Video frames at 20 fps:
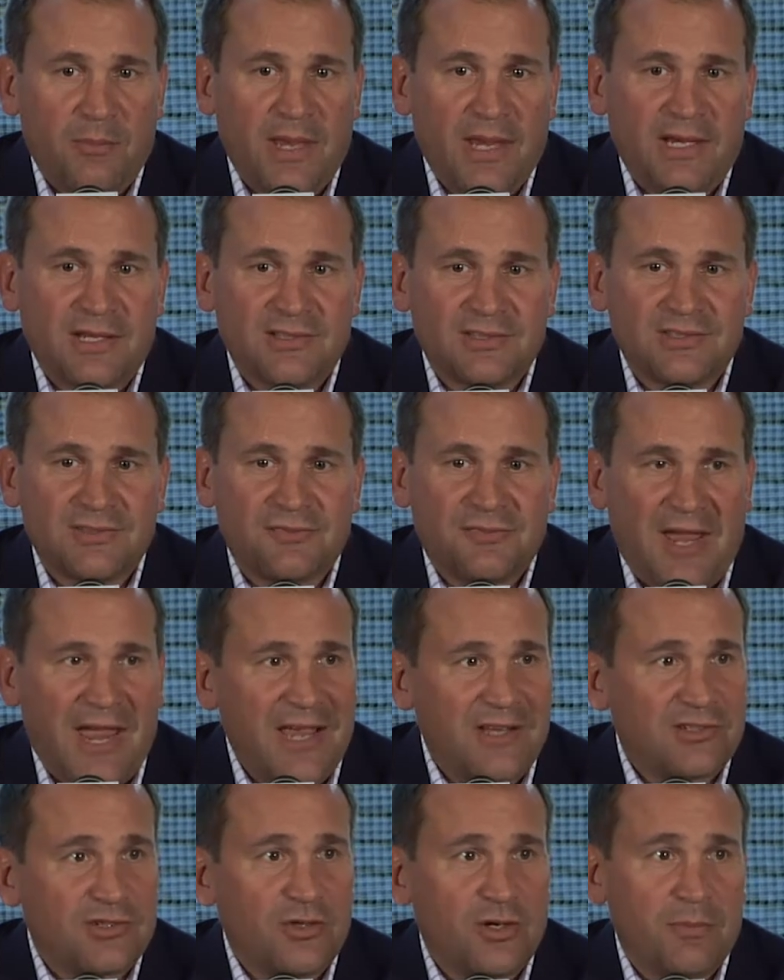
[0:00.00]
make us
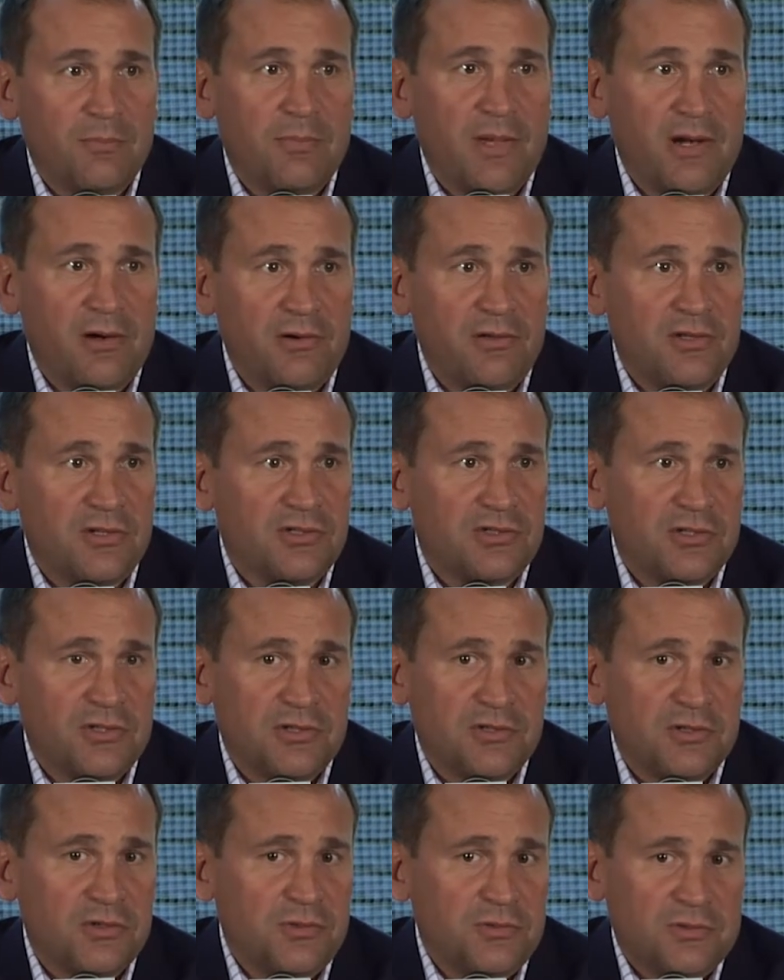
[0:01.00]
faster and better this
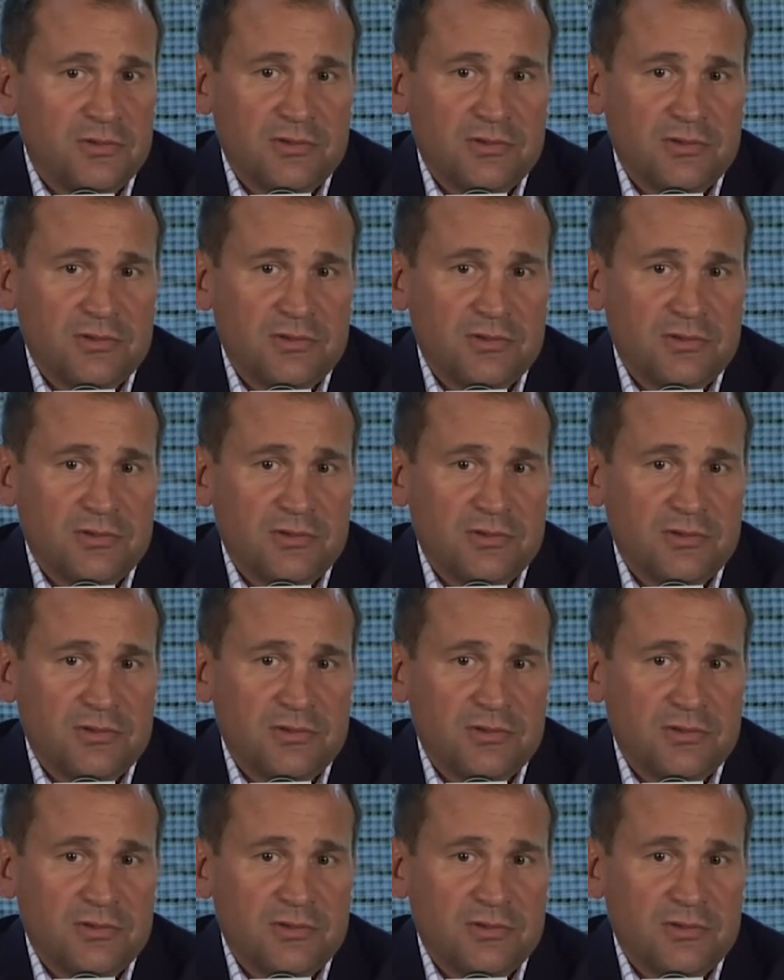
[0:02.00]
year too